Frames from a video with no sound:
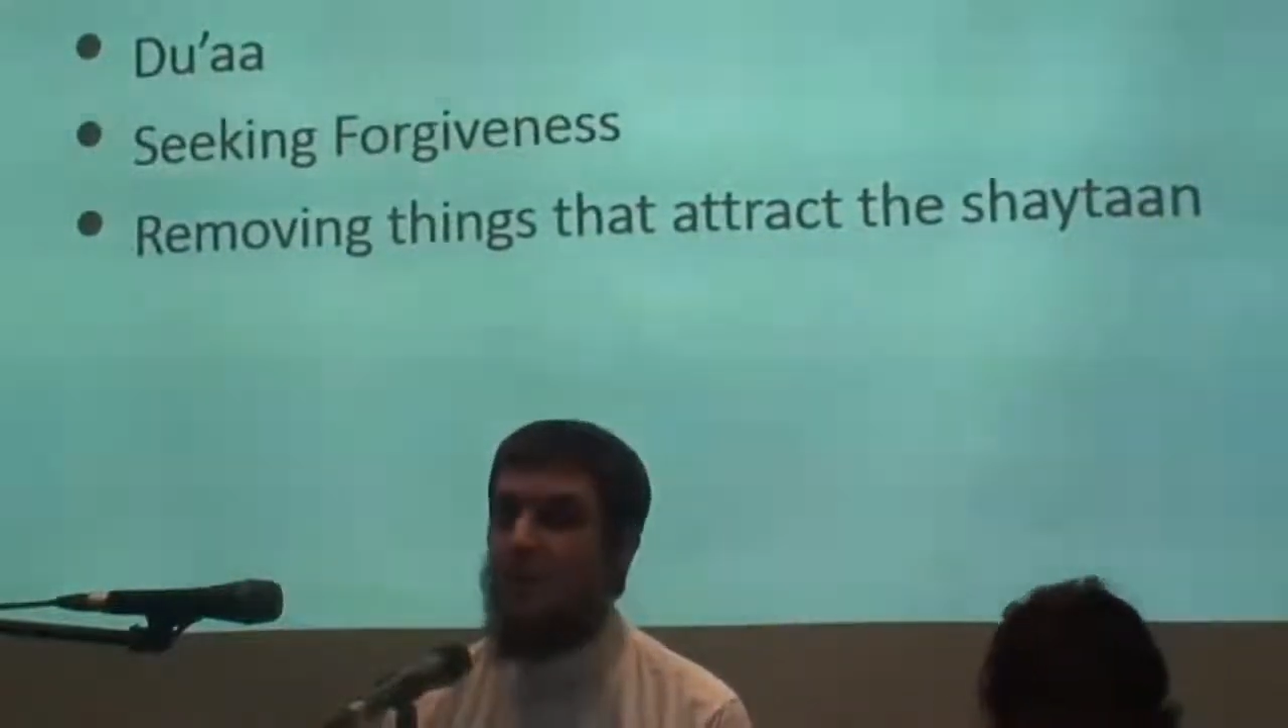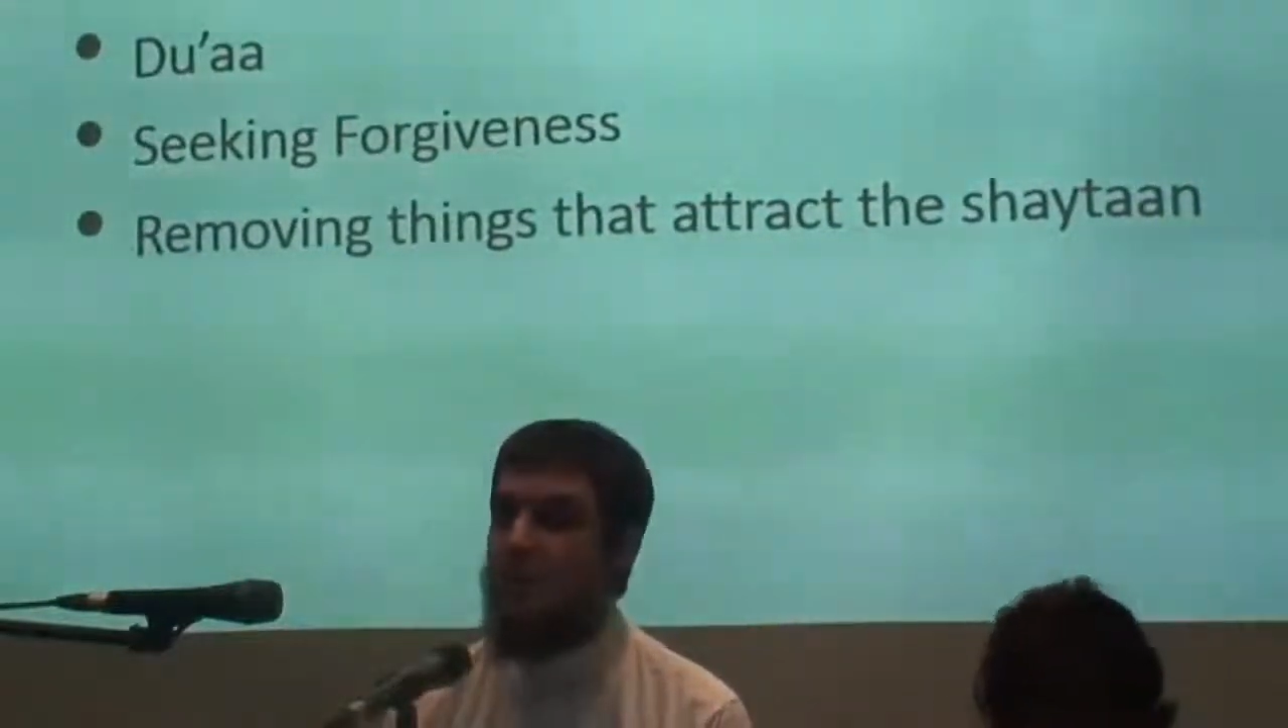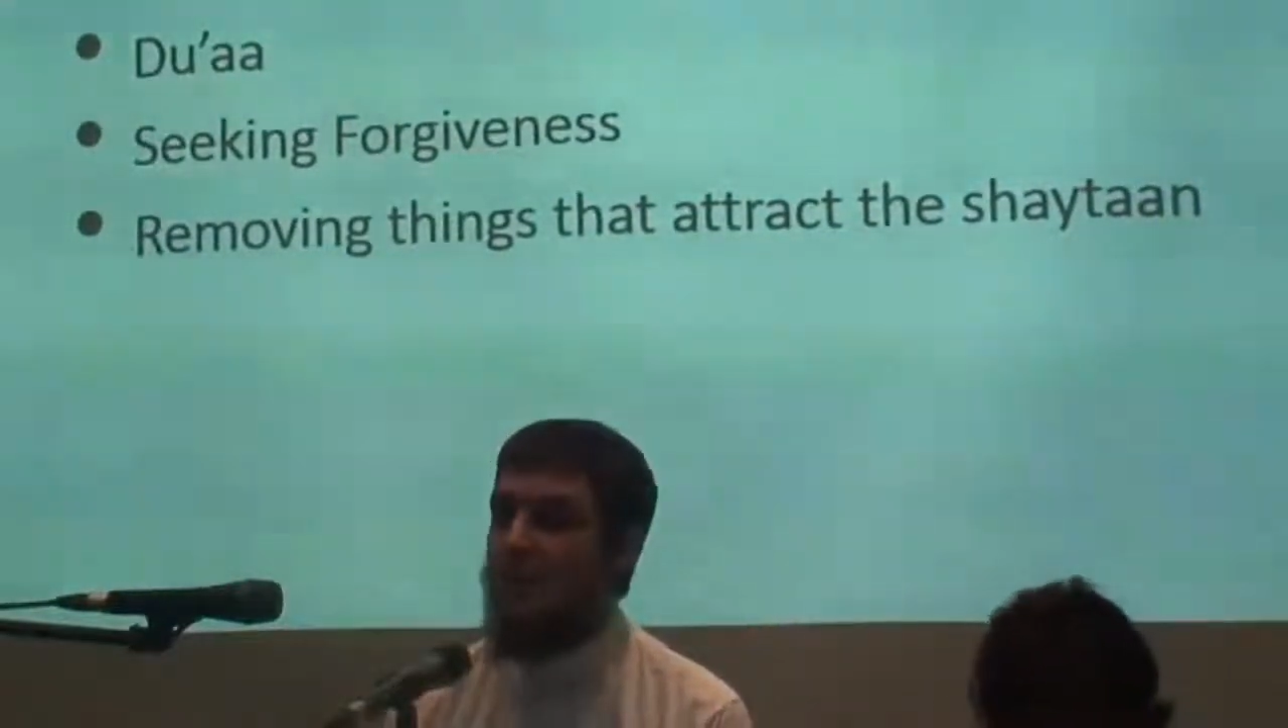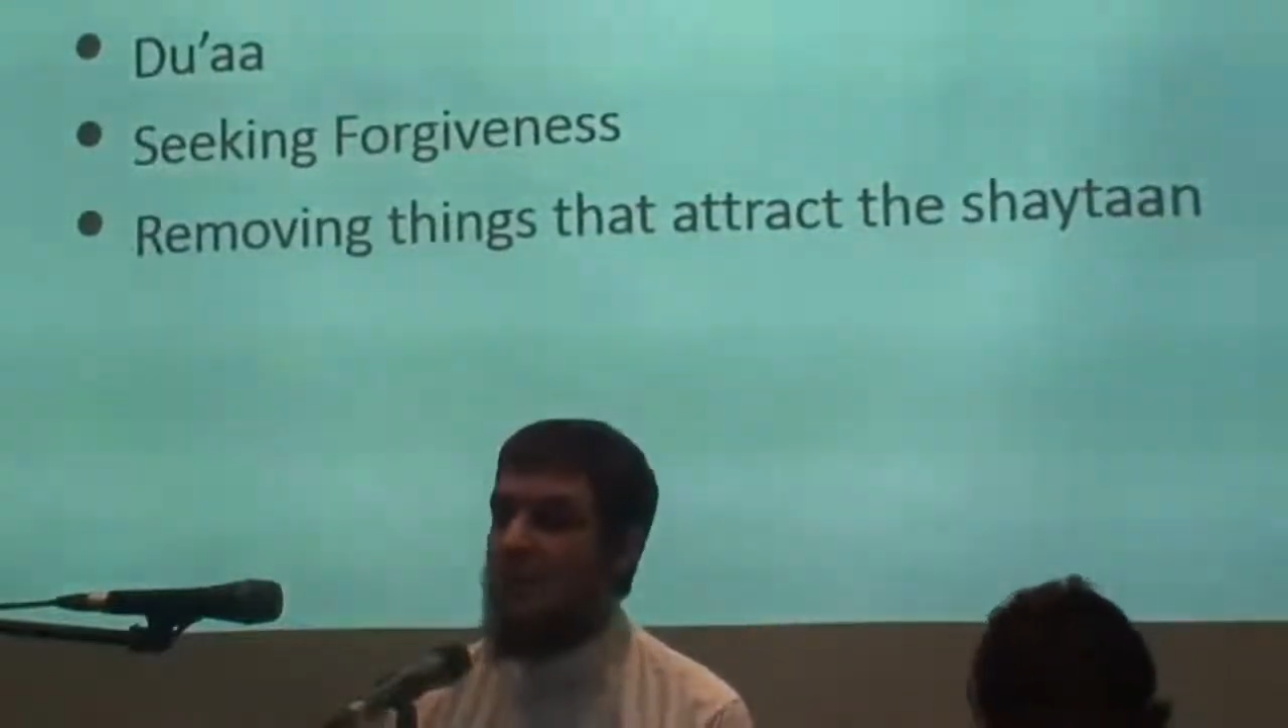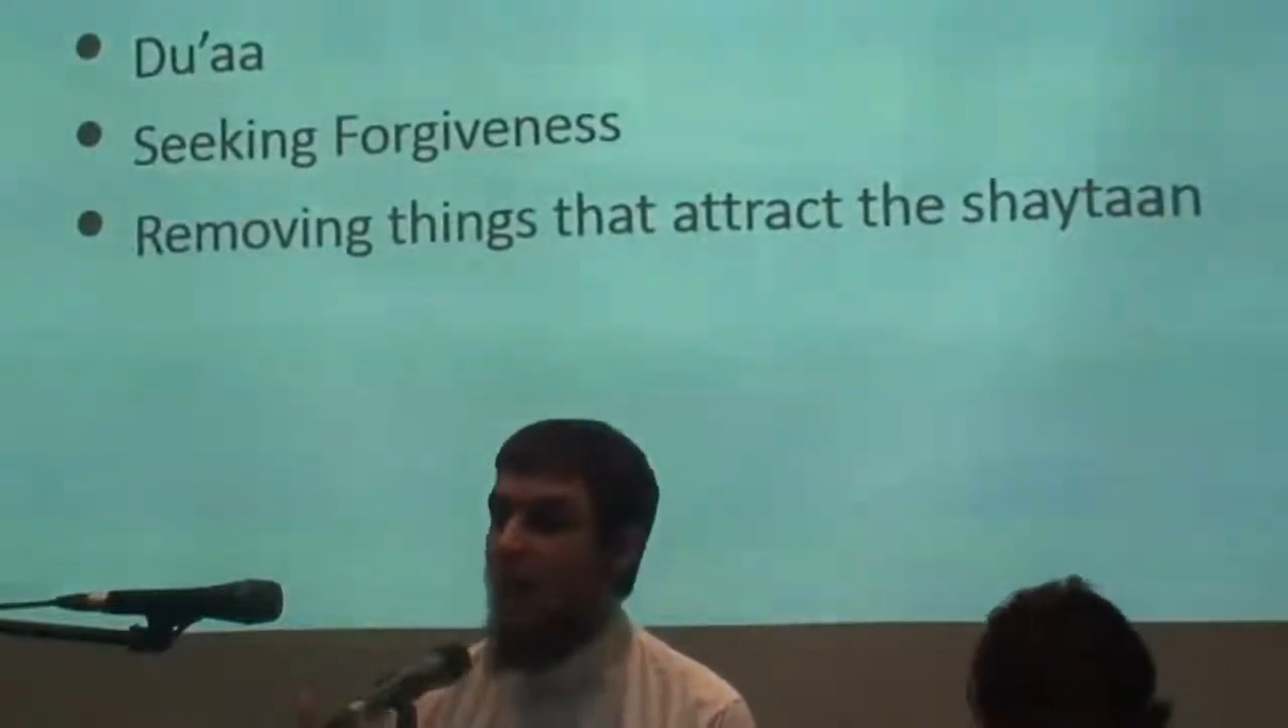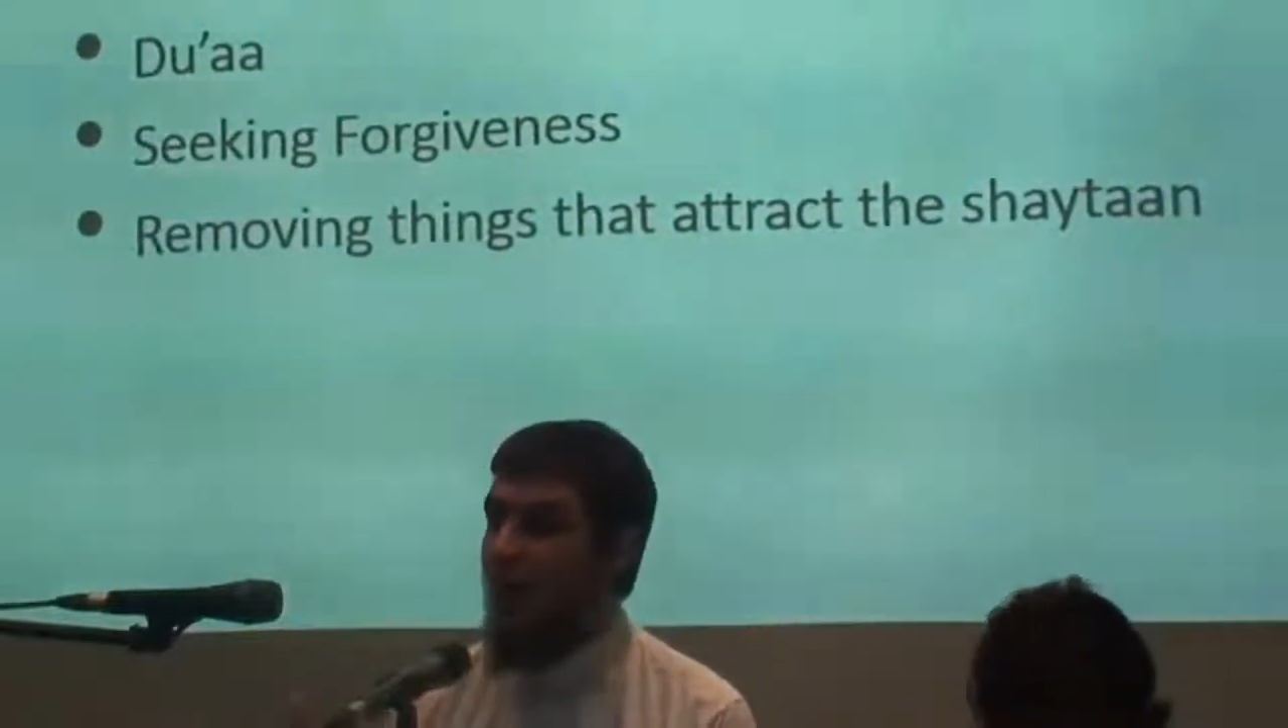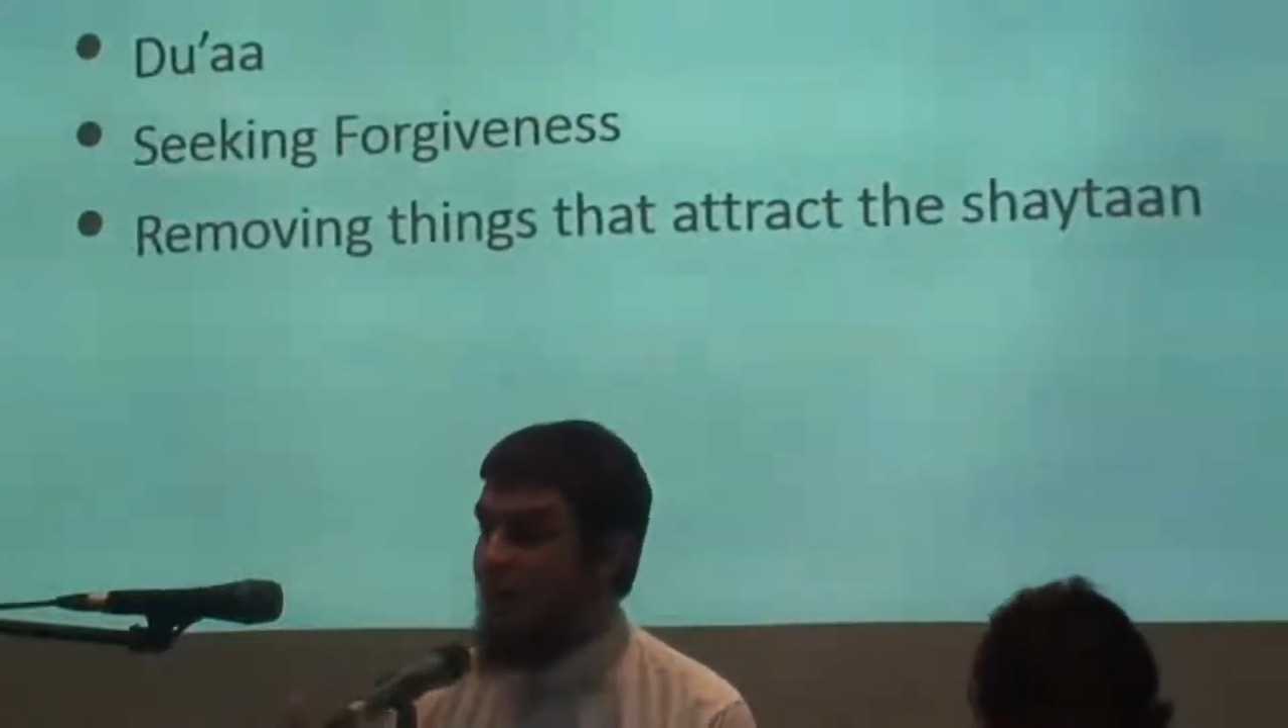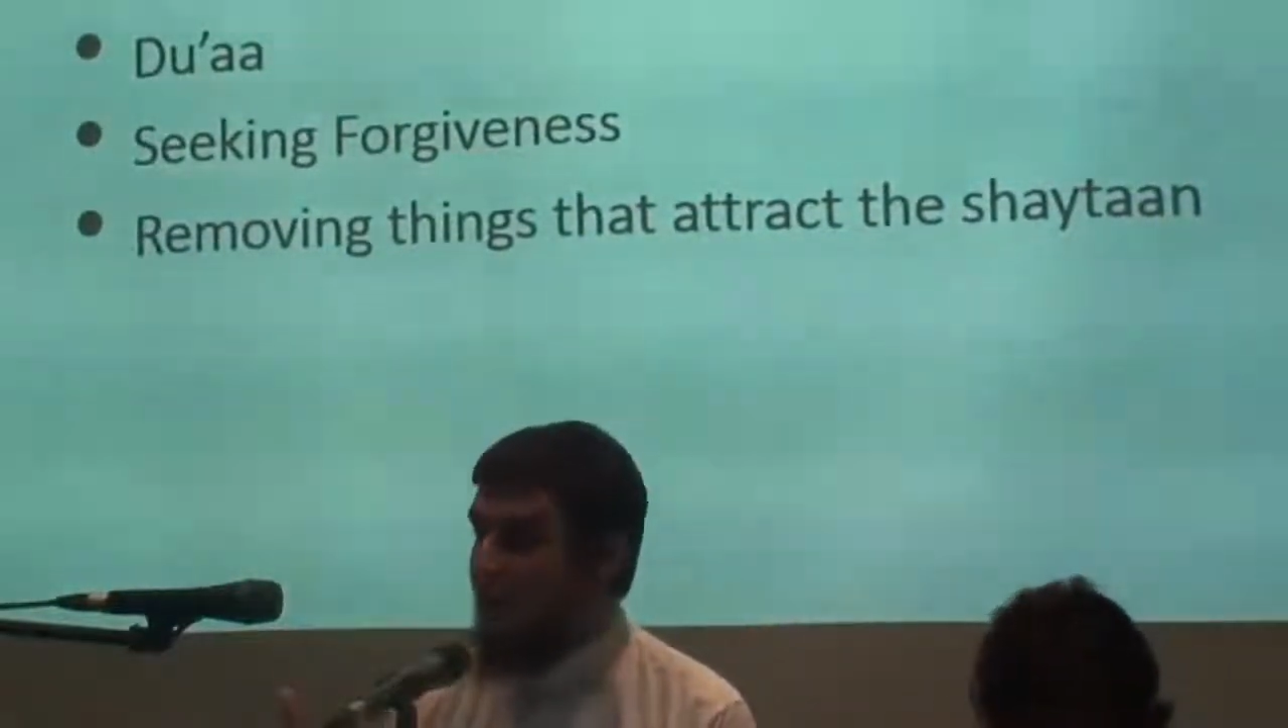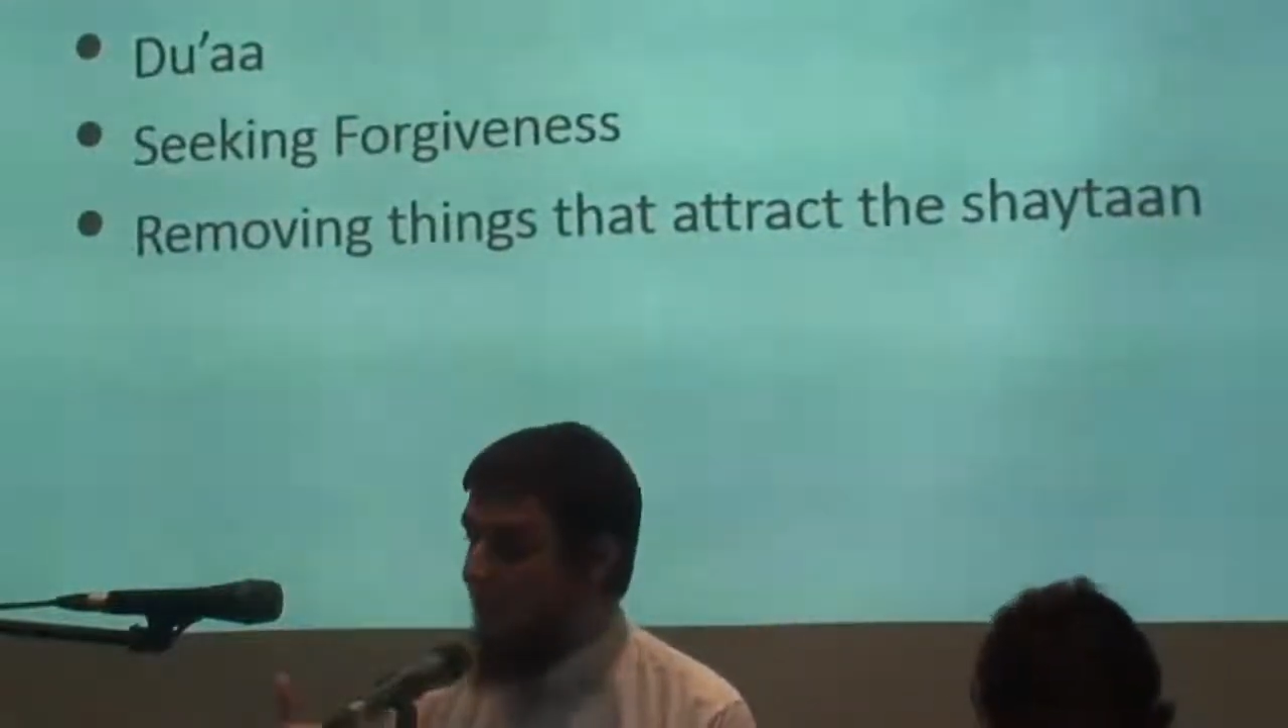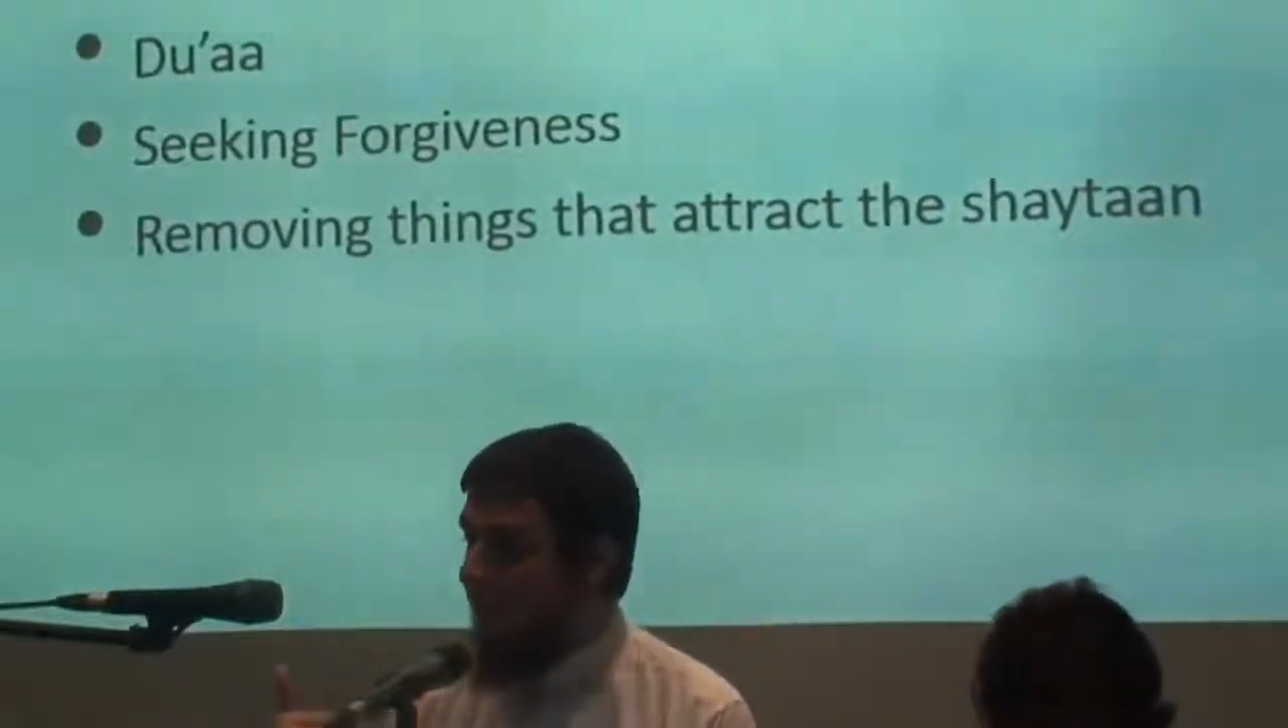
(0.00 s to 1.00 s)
shaitan